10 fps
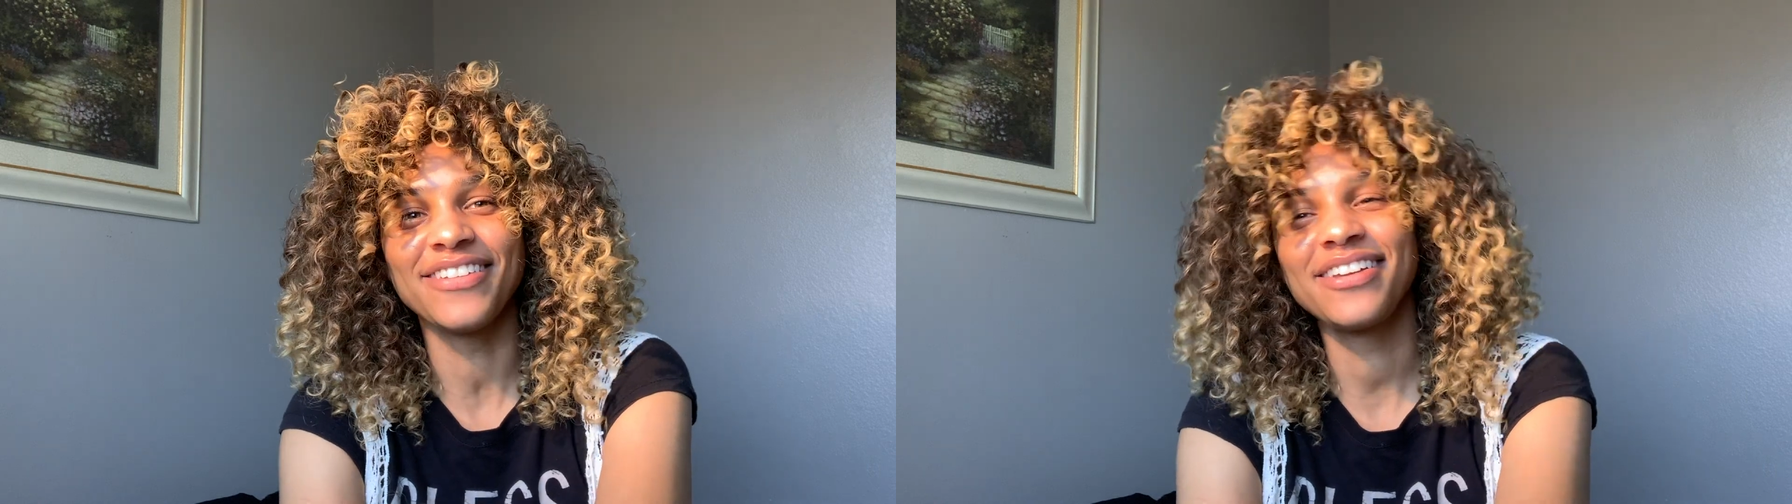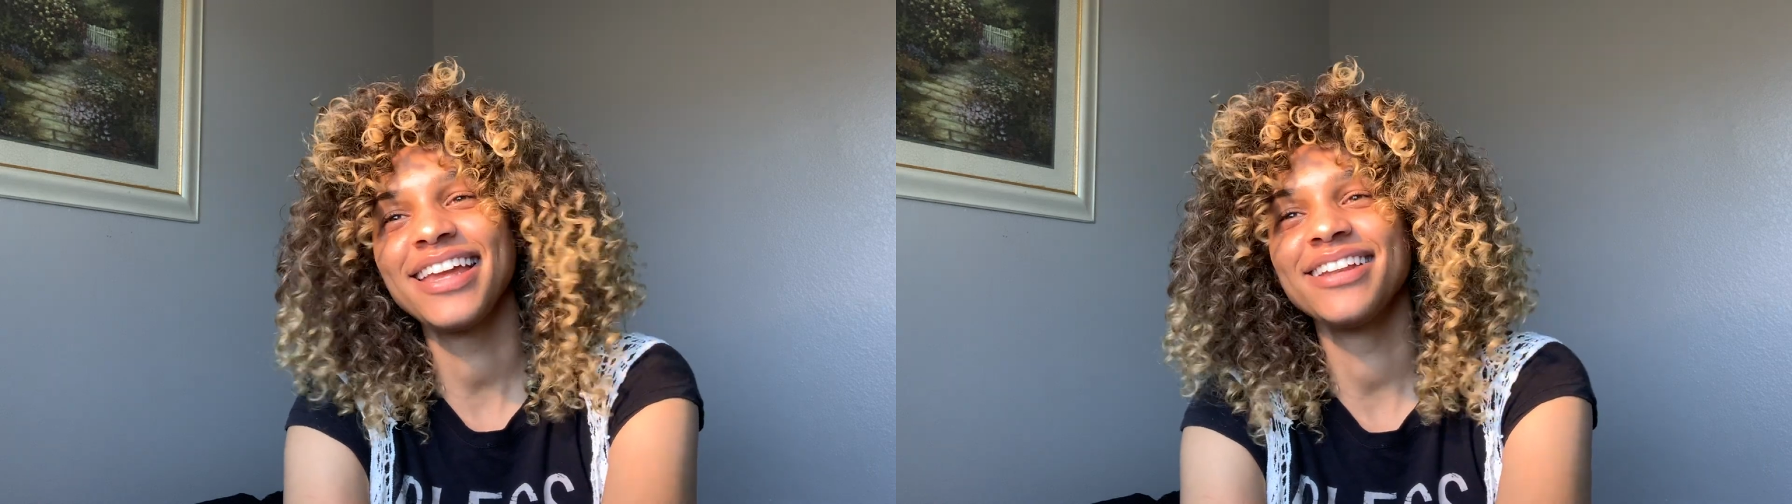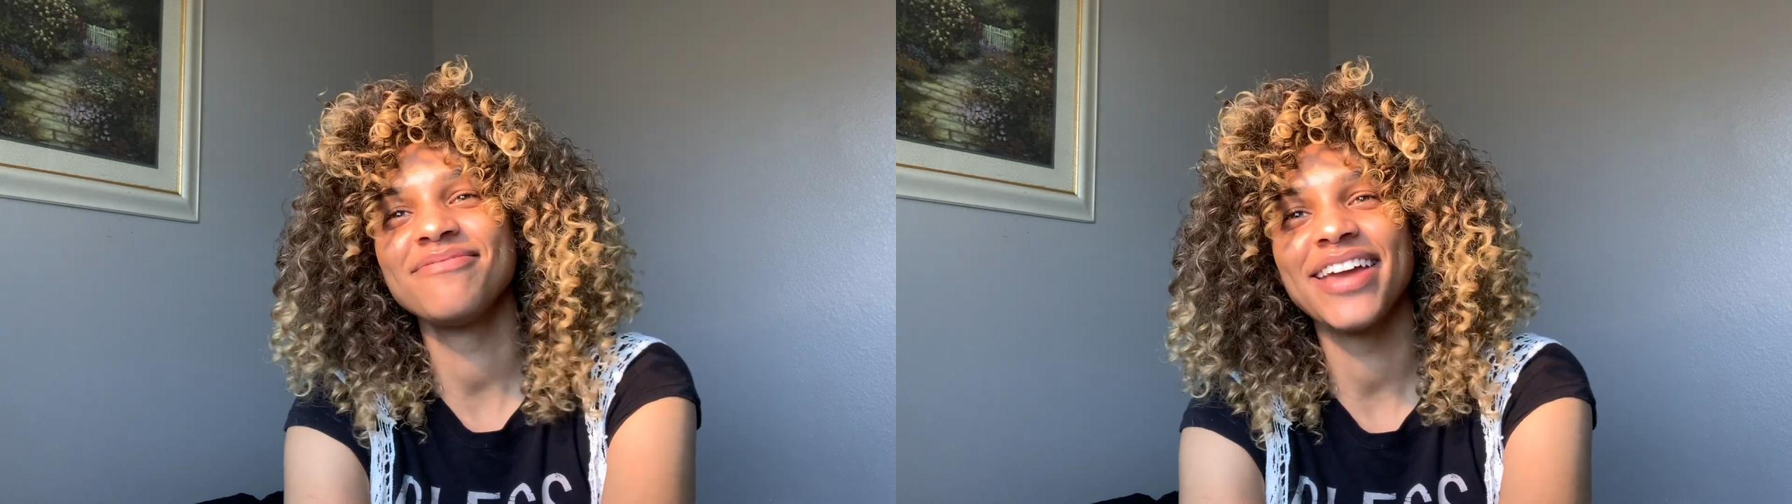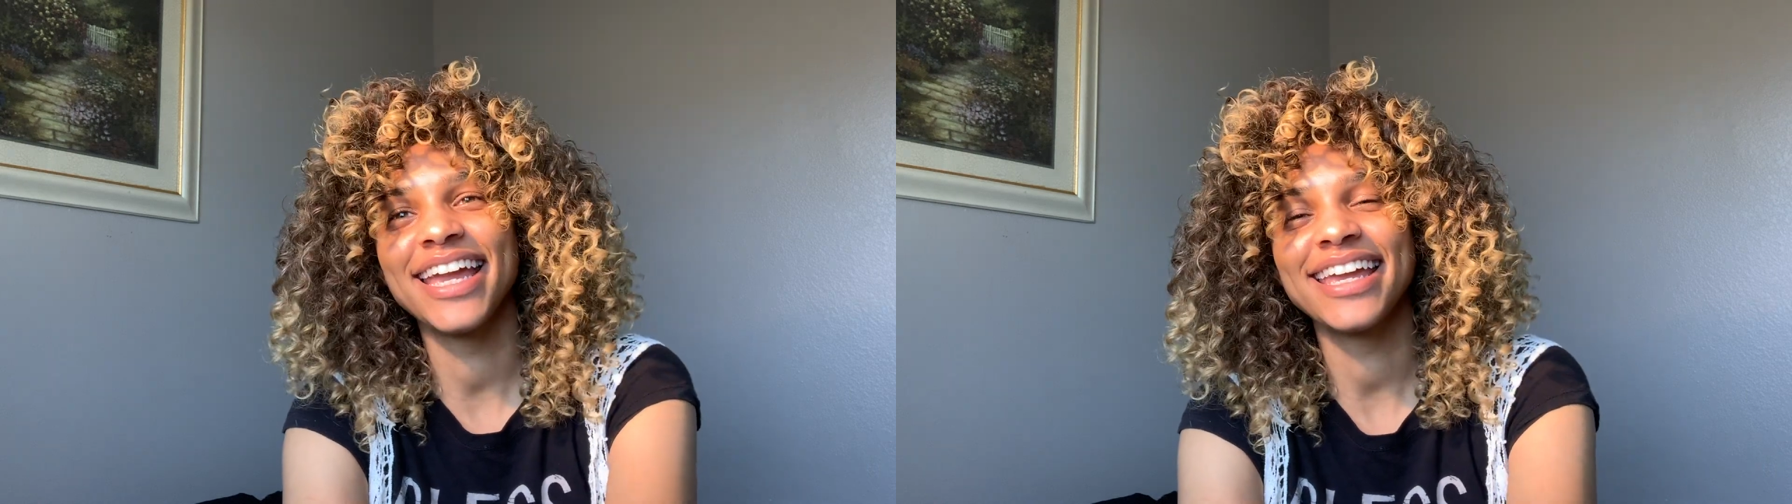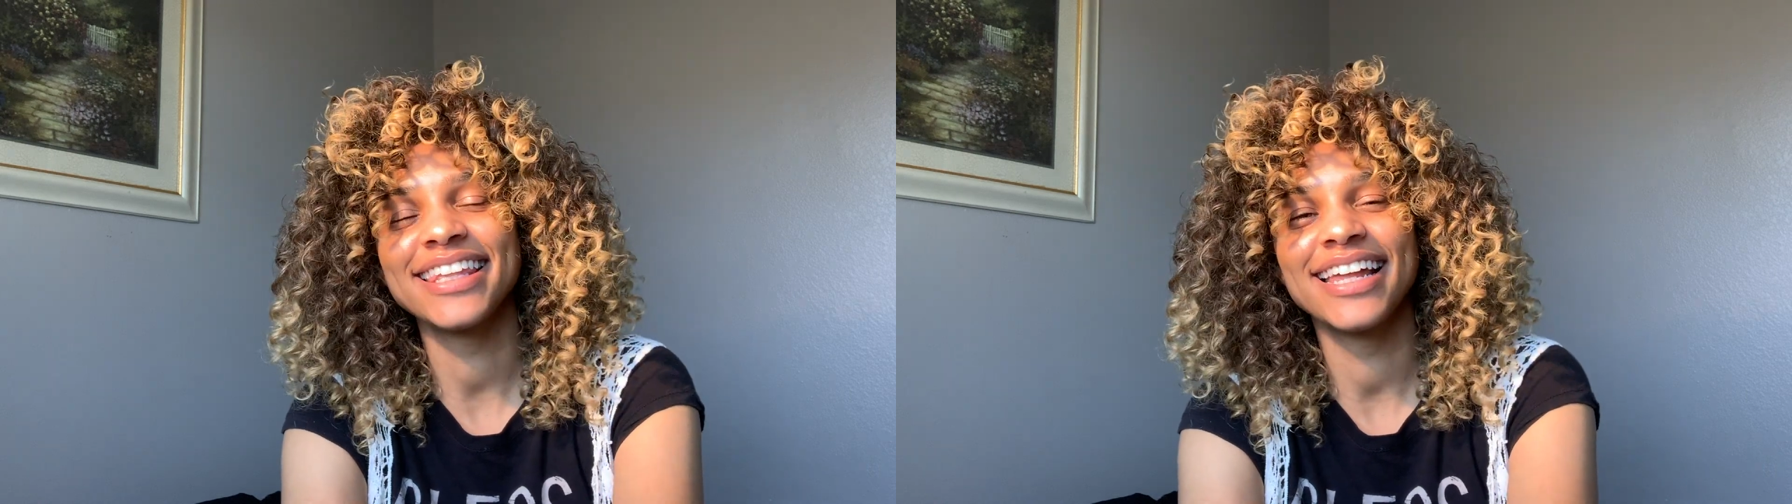you can
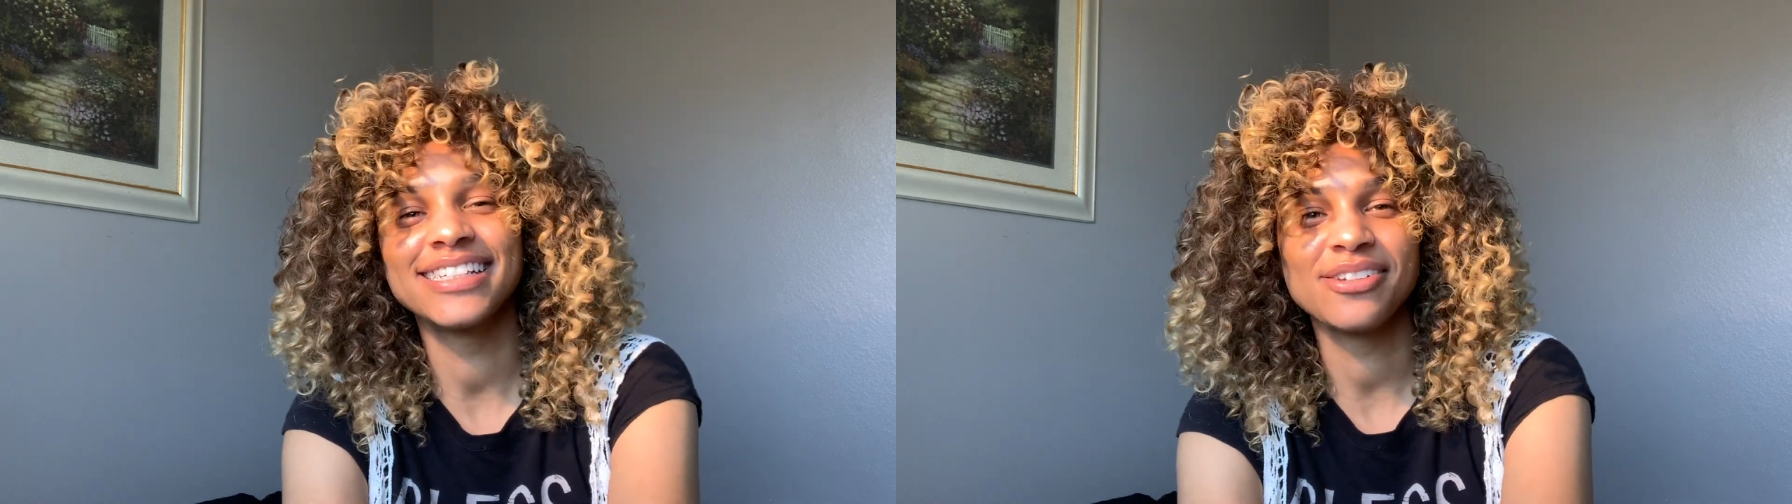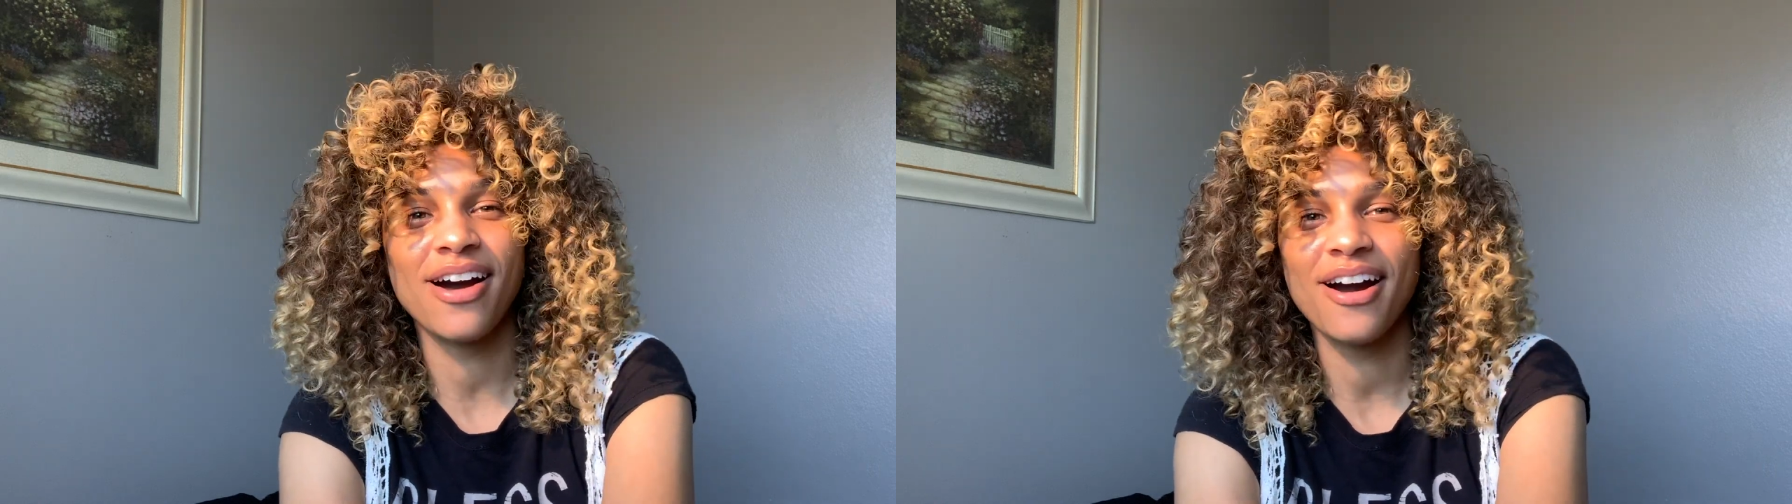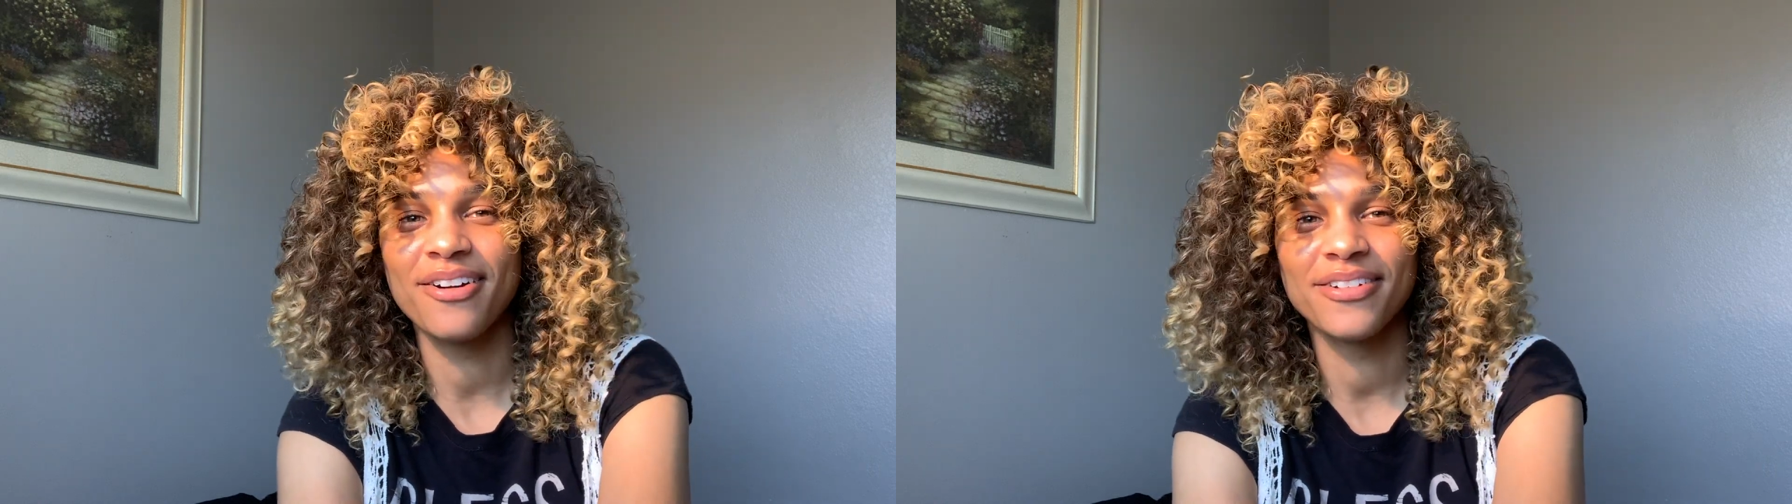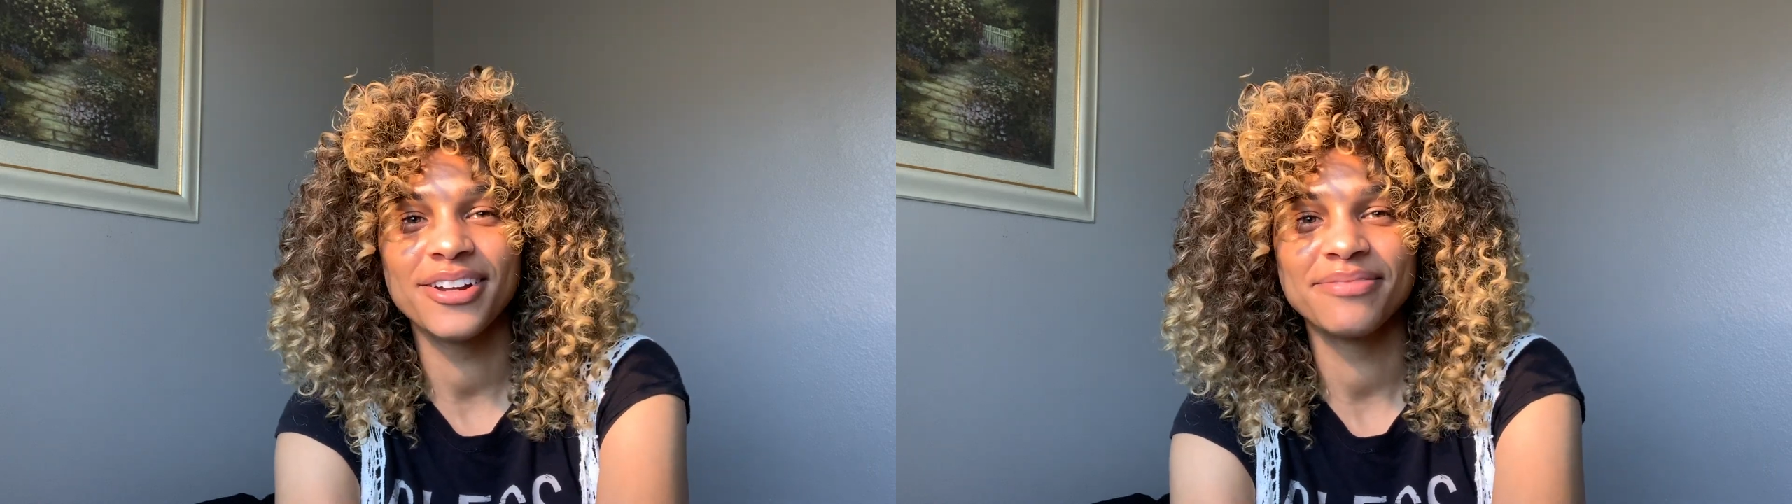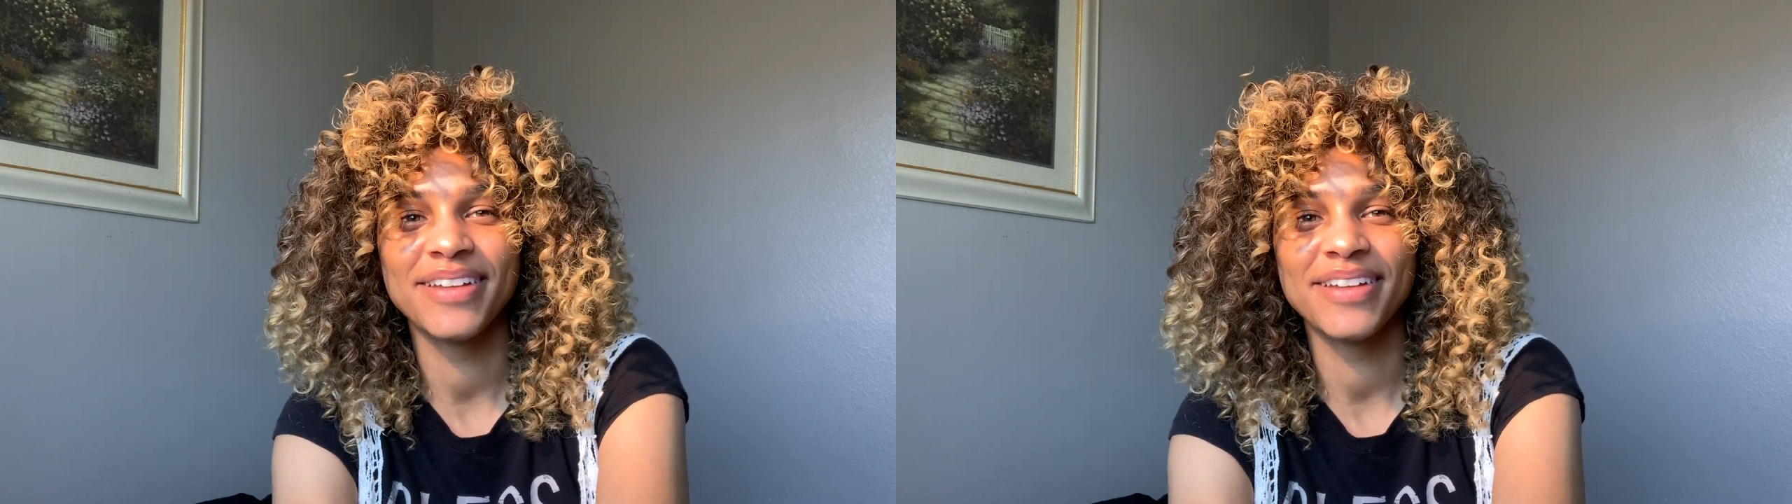make it less awkward,